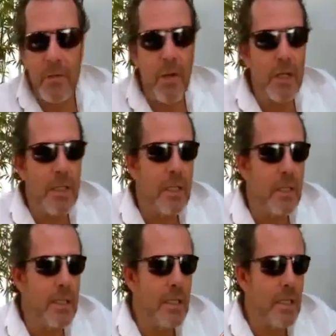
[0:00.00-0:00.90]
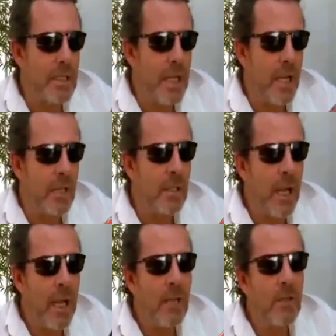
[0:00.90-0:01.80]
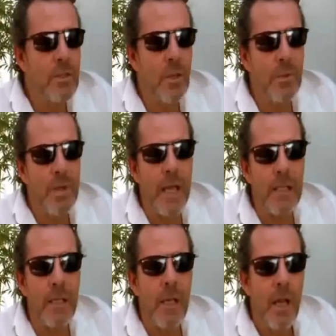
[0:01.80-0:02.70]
drug dealers in the town, and on top of that